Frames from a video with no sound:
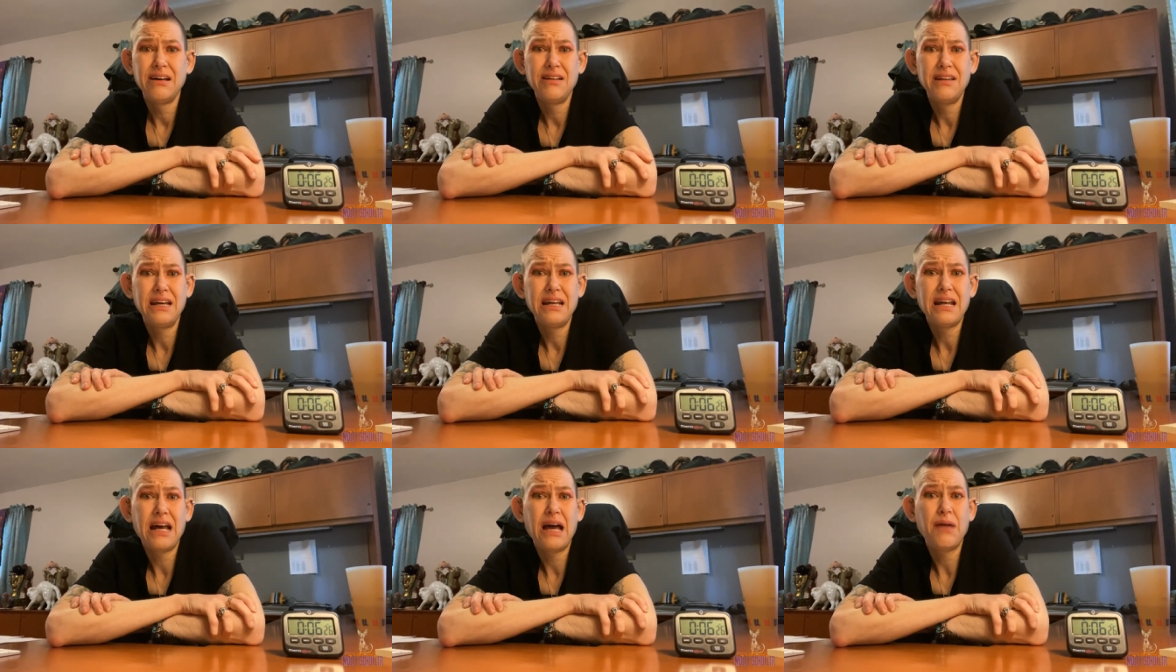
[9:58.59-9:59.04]

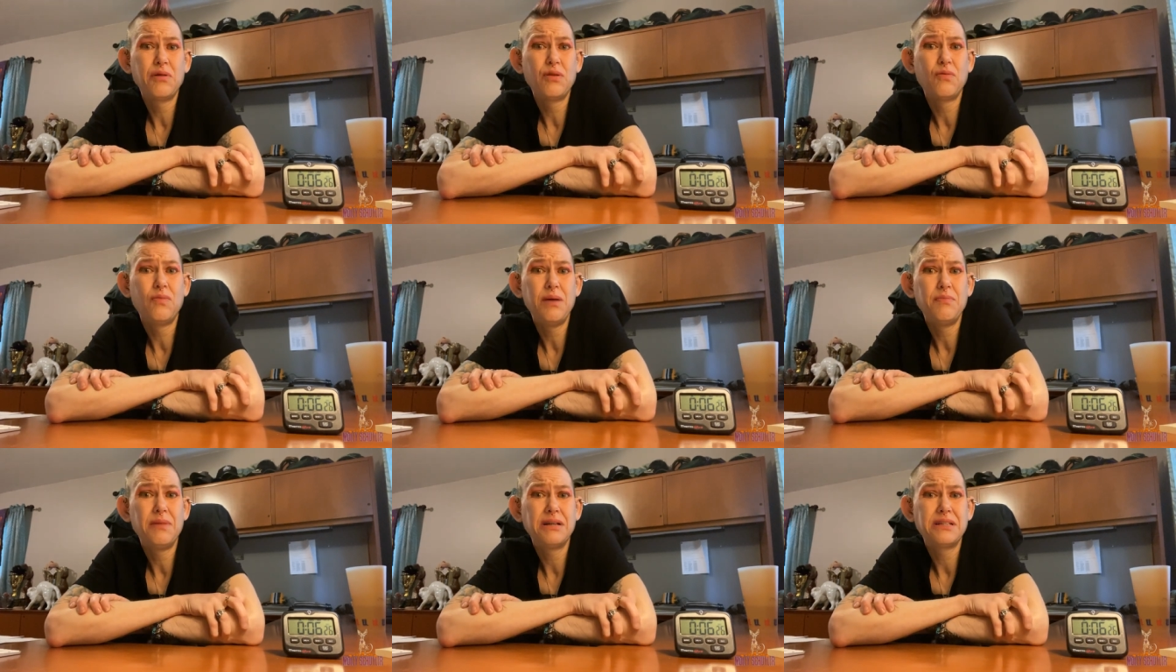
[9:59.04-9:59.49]
Other than that,
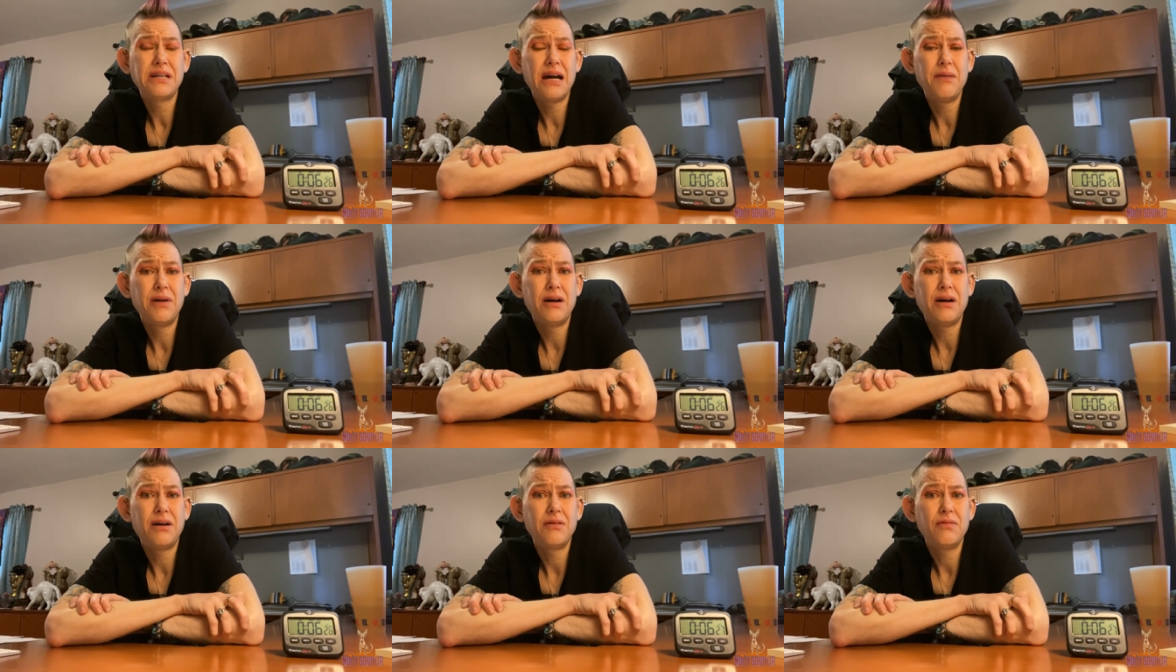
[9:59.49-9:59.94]
I'm gonna wait my
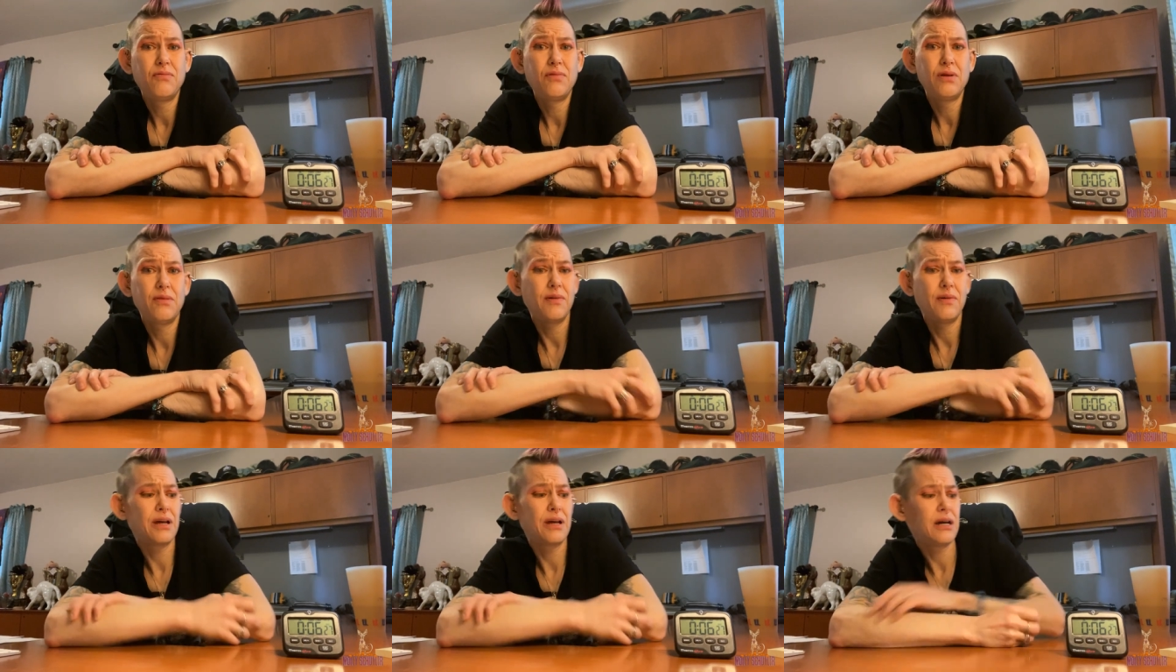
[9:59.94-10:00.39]
time
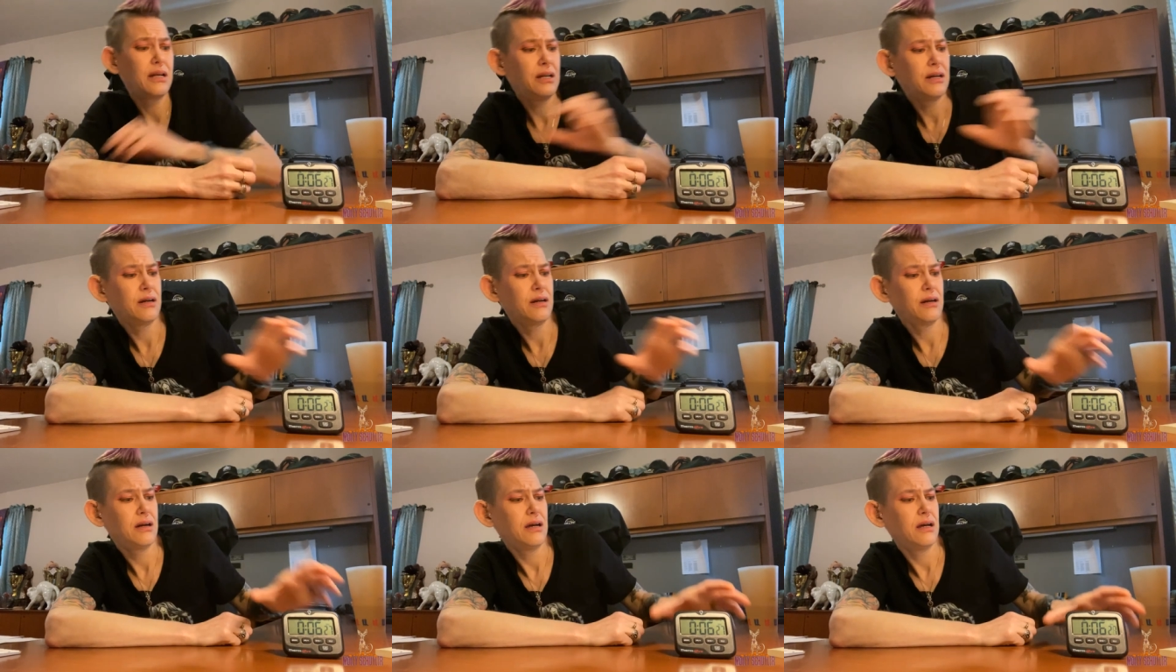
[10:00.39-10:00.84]
out. What have I
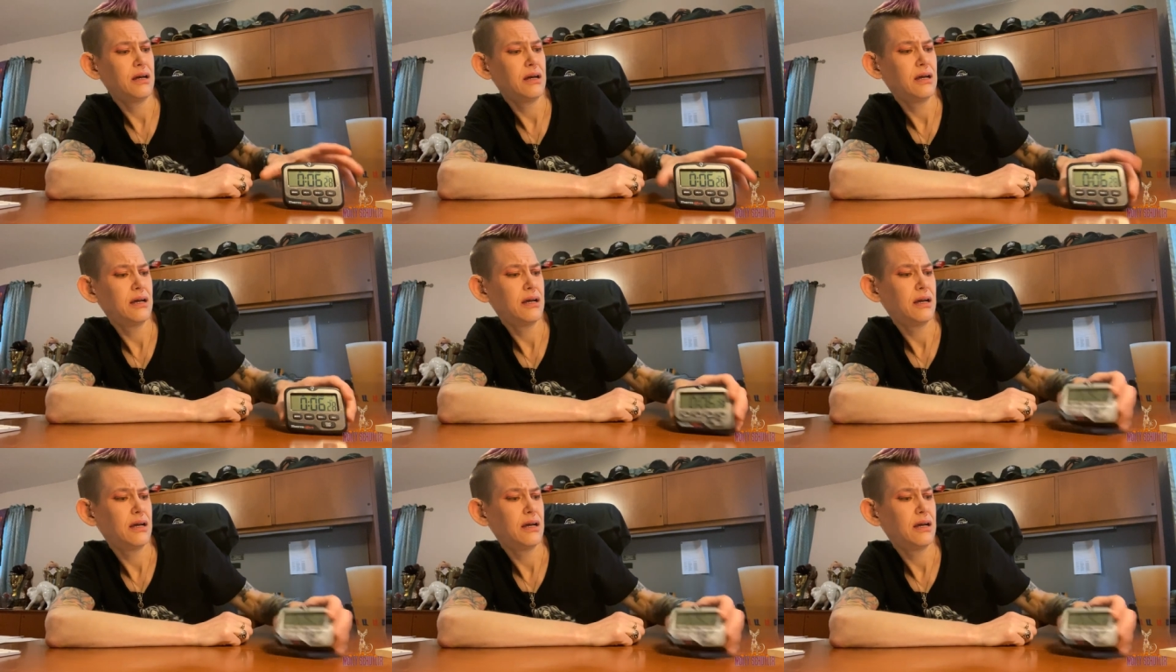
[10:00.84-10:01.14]
got here?